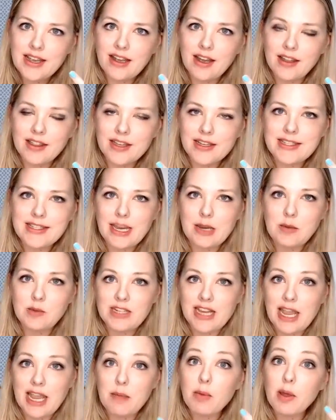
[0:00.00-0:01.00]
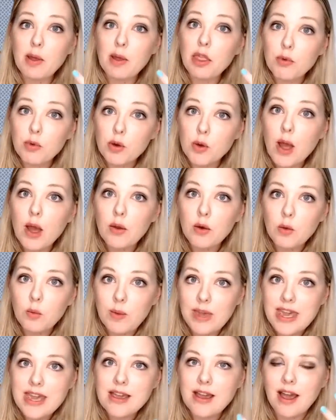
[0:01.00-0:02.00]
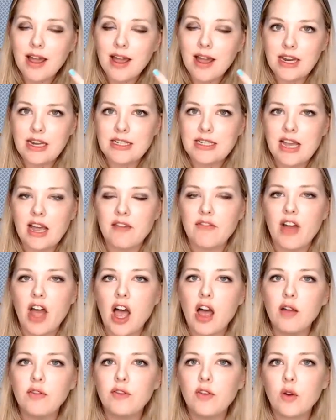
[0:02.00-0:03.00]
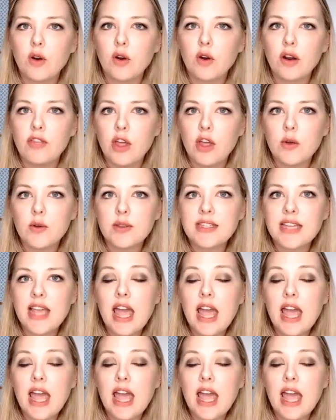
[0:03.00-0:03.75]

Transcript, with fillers: on the same day, but throughout a week, I need to have all four of those.